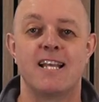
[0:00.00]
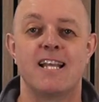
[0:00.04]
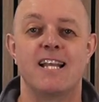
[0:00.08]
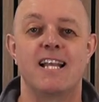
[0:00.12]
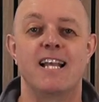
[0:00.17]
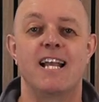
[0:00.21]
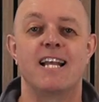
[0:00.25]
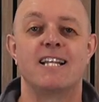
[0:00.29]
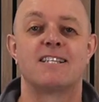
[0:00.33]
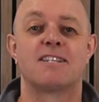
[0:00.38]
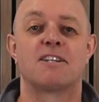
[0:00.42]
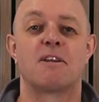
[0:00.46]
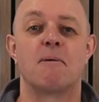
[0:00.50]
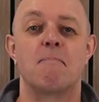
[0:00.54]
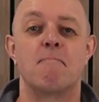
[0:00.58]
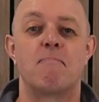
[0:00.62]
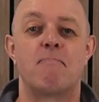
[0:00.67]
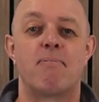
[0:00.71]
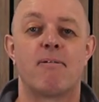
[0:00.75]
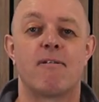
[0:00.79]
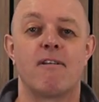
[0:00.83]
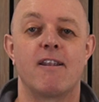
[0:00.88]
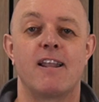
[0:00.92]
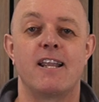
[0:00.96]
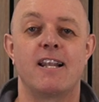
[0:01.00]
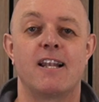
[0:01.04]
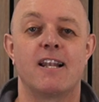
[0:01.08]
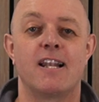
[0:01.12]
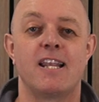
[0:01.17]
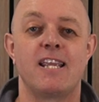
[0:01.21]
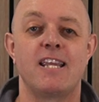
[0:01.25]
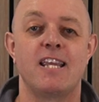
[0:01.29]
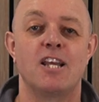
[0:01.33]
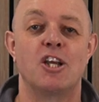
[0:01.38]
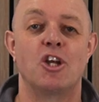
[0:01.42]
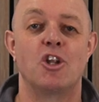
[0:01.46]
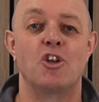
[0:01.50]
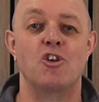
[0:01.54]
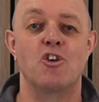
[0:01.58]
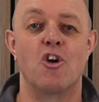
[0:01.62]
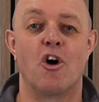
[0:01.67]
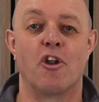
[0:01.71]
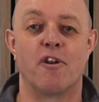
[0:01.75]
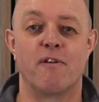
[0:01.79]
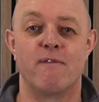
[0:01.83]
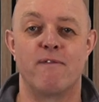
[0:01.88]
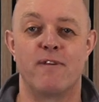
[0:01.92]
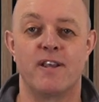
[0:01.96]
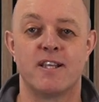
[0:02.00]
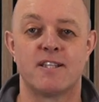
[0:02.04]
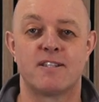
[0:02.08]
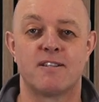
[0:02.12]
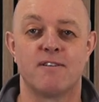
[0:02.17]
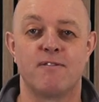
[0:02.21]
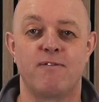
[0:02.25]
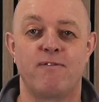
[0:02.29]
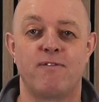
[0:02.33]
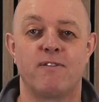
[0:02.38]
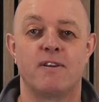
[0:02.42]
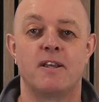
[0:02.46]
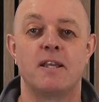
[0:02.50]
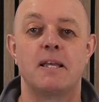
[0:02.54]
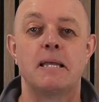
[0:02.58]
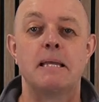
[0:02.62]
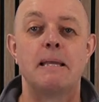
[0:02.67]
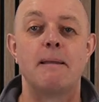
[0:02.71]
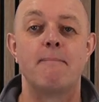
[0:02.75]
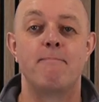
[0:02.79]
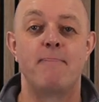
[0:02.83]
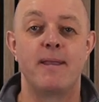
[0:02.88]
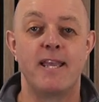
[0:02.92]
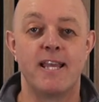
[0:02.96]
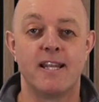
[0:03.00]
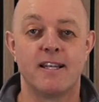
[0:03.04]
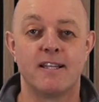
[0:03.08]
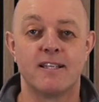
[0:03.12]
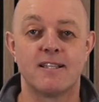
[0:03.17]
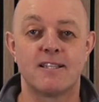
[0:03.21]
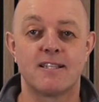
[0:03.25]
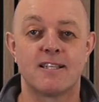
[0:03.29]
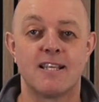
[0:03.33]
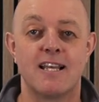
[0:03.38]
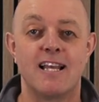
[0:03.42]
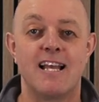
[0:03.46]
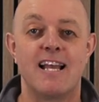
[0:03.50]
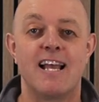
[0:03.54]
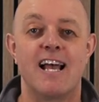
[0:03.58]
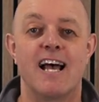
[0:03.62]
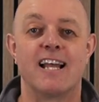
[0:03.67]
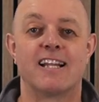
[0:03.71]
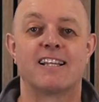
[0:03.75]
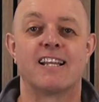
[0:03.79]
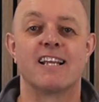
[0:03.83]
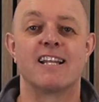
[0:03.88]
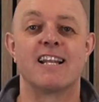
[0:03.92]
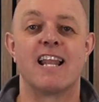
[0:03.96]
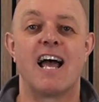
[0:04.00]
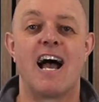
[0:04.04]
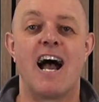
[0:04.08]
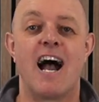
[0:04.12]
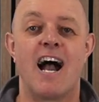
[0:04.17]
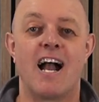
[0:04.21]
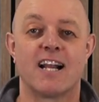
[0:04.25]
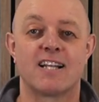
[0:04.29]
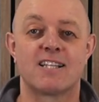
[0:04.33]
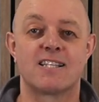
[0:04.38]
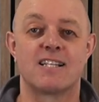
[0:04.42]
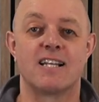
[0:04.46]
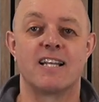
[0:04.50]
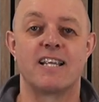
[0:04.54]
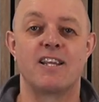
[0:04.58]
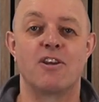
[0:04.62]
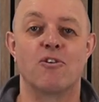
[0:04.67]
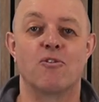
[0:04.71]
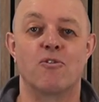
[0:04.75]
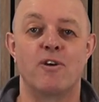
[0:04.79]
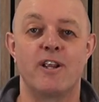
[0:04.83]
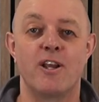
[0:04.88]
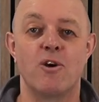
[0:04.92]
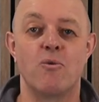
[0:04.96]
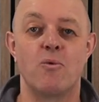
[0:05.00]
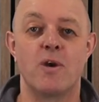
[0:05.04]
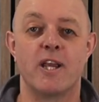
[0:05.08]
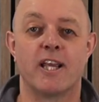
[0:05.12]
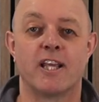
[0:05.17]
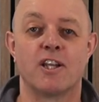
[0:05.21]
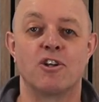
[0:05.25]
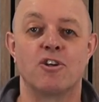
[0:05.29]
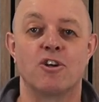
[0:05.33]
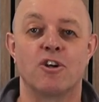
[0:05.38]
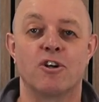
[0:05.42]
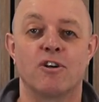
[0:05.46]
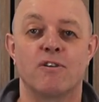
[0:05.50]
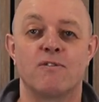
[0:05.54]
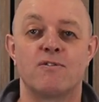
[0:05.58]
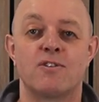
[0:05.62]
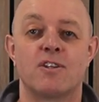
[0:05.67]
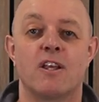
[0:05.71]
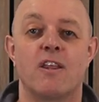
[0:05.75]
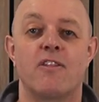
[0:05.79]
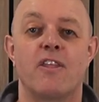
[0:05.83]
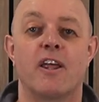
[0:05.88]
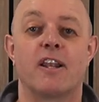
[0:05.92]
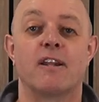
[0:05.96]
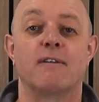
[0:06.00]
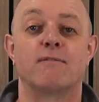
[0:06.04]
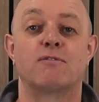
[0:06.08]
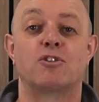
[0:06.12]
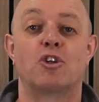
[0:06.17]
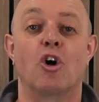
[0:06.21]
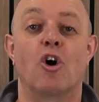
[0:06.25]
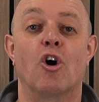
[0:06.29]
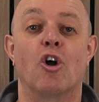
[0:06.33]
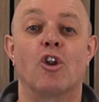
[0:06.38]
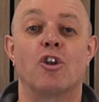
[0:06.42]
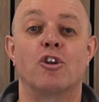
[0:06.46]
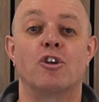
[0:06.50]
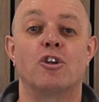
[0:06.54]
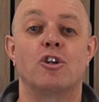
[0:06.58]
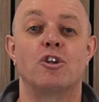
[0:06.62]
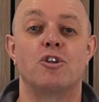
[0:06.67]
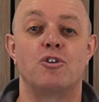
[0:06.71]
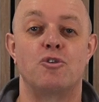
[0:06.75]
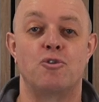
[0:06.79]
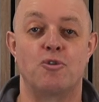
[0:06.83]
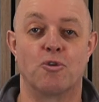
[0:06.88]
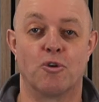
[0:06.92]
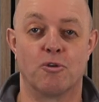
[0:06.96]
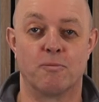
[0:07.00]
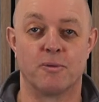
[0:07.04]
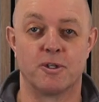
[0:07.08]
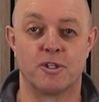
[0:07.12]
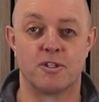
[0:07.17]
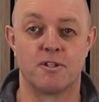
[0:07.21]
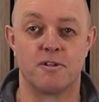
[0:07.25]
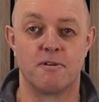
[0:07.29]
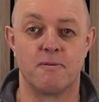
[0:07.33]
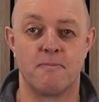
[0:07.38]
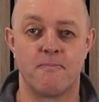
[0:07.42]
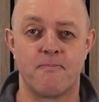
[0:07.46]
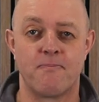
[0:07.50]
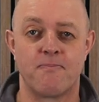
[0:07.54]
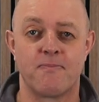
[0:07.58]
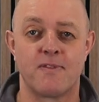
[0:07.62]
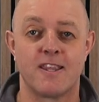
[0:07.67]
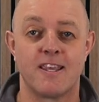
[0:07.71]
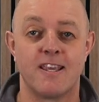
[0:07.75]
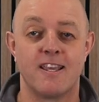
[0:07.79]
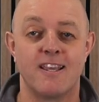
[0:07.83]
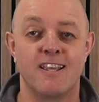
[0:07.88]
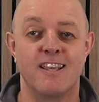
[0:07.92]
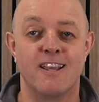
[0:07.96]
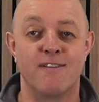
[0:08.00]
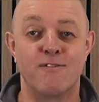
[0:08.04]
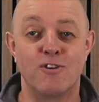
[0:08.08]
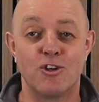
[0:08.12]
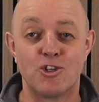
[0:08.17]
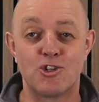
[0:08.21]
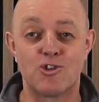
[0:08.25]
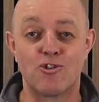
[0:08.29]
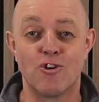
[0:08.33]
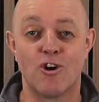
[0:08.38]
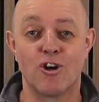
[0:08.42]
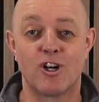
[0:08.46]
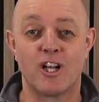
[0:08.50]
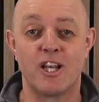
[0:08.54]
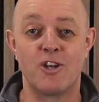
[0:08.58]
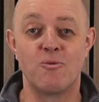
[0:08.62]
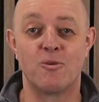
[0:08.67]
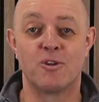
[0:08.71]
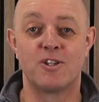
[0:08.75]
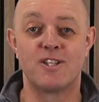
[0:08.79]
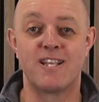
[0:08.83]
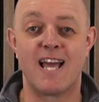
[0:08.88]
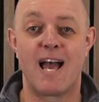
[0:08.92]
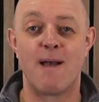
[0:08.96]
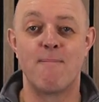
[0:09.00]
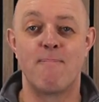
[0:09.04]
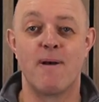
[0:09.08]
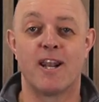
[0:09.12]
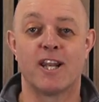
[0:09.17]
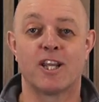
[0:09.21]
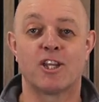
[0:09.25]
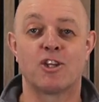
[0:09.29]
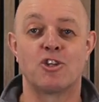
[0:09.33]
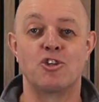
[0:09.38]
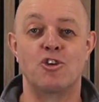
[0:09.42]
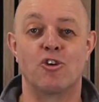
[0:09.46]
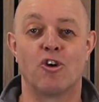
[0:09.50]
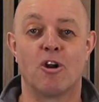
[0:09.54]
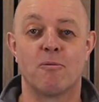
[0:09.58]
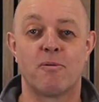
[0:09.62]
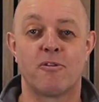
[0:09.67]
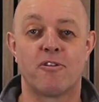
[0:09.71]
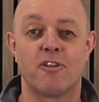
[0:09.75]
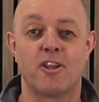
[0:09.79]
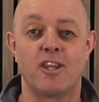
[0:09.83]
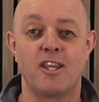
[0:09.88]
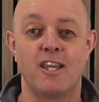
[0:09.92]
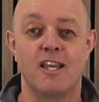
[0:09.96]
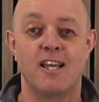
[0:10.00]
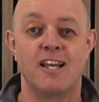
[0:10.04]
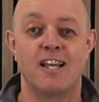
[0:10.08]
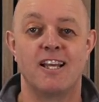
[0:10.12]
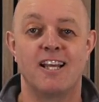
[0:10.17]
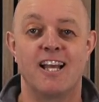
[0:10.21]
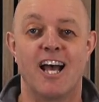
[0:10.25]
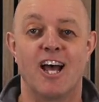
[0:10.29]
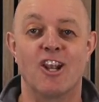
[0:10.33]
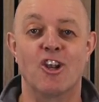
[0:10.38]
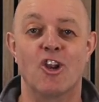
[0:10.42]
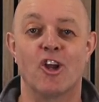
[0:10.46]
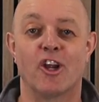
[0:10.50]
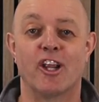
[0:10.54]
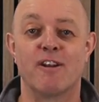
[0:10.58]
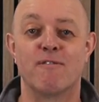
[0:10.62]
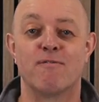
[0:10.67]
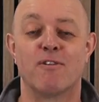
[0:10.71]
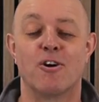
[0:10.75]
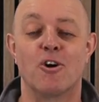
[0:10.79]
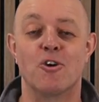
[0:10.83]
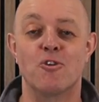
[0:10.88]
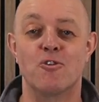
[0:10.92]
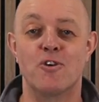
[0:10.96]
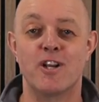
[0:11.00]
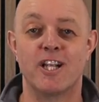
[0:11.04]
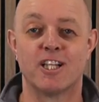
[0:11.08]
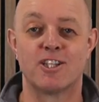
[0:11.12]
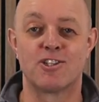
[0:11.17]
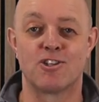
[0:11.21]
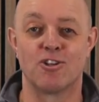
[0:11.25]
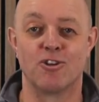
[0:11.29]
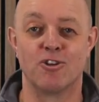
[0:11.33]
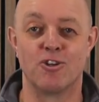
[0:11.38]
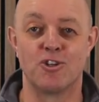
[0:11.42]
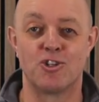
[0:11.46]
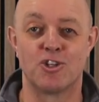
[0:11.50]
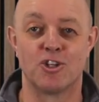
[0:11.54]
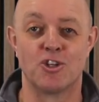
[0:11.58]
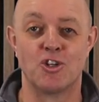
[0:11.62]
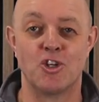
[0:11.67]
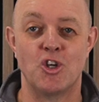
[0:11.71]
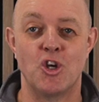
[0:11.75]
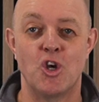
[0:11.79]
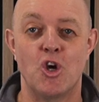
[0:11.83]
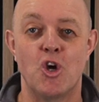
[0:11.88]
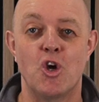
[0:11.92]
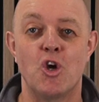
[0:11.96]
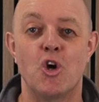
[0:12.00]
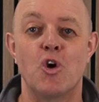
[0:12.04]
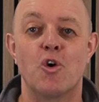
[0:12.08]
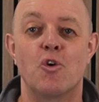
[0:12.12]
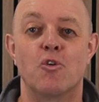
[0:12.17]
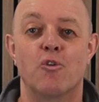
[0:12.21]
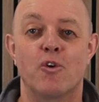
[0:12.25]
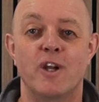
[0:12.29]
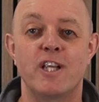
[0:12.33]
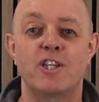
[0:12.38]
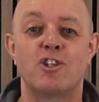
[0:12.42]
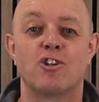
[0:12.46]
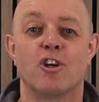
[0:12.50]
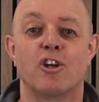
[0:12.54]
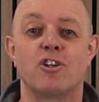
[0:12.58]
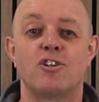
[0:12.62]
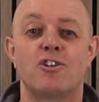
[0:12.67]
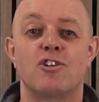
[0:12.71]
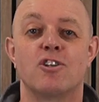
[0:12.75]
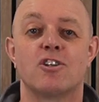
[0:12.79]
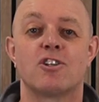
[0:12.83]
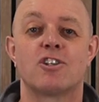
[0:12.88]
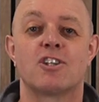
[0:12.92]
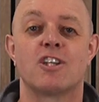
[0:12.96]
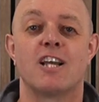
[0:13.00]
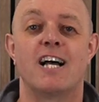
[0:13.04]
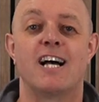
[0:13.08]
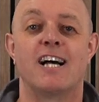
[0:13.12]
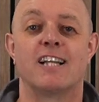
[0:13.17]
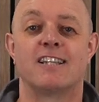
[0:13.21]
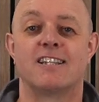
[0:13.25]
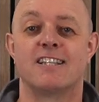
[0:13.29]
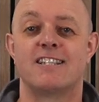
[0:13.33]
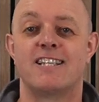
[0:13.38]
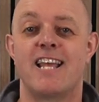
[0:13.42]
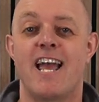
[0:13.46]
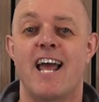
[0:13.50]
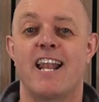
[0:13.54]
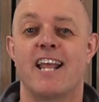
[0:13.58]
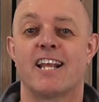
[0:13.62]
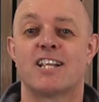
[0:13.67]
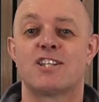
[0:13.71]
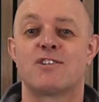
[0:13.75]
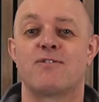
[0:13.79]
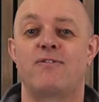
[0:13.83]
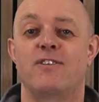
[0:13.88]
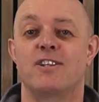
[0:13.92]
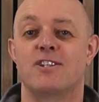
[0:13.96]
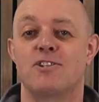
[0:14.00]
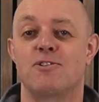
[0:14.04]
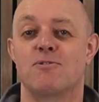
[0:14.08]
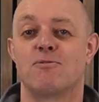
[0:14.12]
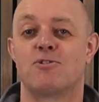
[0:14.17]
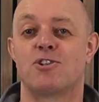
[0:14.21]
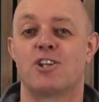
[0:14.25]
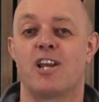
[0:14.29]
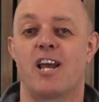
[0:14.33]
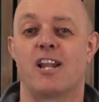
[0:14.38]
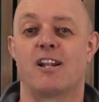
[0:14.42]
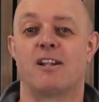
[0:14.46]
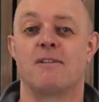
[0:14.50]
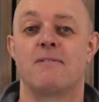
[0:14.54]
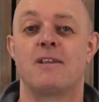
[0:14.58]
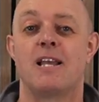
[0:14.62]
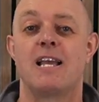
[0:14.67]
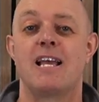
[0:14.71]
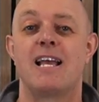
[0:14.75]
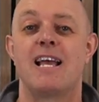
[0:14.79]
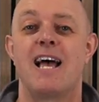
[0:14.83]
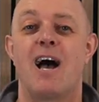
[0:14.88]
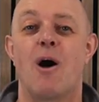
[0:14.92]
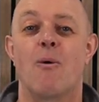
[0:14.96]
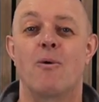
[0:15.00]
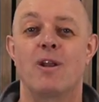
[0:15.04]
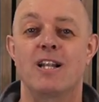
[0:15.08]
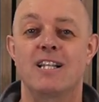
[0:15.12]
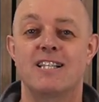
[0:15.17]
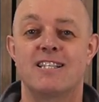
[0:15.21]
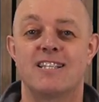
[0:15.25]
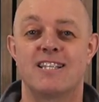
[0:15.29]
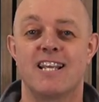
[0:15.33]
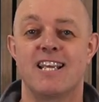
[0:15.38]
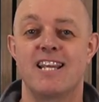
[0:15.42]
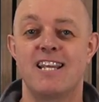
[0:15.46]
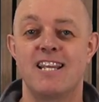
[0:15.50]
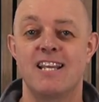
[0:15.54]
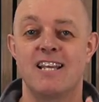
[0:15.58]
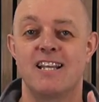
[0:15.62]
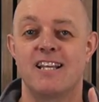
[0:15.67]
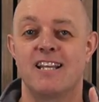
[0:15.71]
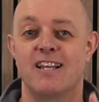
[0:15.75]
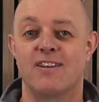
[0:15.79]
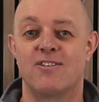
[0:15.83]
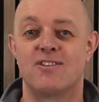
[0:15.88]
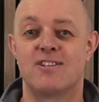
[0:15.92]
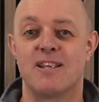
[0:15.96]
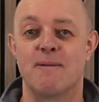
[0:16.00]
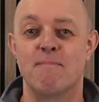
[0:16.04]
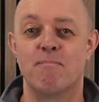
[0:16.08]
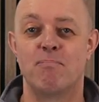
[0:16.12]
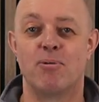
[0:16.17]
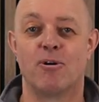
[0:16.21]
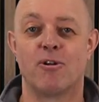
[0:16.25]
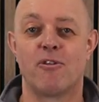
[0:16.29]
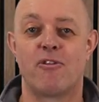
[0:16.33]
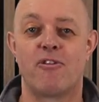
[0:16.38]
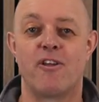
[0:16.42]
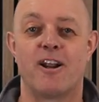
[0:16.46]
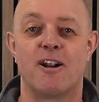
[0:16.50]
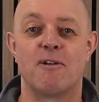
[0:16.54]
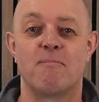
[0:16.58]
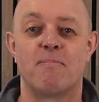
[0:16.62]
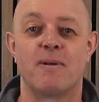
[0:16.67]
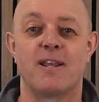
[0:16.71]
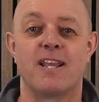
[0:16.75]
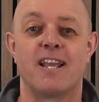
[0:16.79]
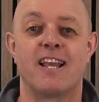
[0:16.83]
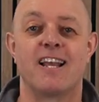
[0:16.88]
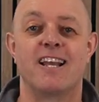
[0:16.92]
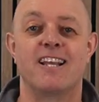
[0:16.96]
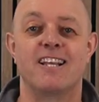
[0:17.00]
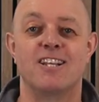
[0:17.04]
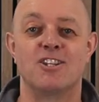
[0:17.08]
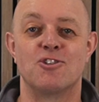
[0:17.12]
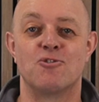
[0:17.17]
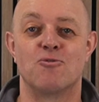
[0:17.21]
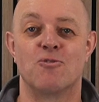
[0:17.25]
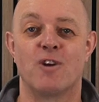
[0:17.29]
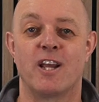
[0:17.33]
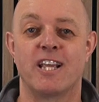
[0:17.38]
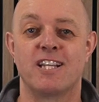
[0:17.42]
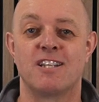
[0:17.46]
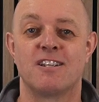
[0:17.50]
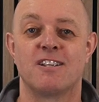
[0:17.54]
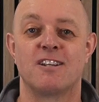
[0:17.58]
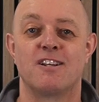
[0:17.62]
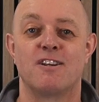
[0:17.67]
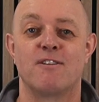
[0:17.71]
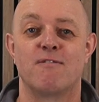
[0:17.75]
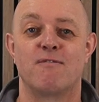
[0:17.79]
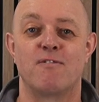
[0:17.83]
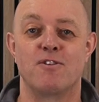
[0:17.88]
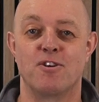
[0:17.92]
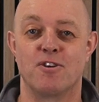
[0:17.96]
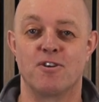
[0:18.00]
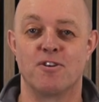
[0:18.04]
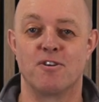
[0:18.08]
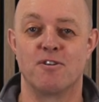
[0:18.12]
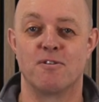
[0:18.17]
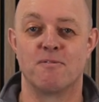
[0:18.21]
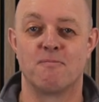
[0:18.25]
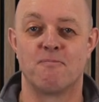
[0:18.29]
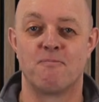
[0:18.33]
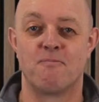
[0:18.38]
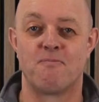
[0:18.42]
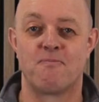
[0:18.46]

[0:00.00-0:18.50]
It's completely non-invasive, painless, and can actually reawaken nerves that have gone dormant. If you're struggling with diabetic neuropathy and looking for a real solution, reach out to us at the 10X Physio channel and we'll see if stim pod therapy is right for you.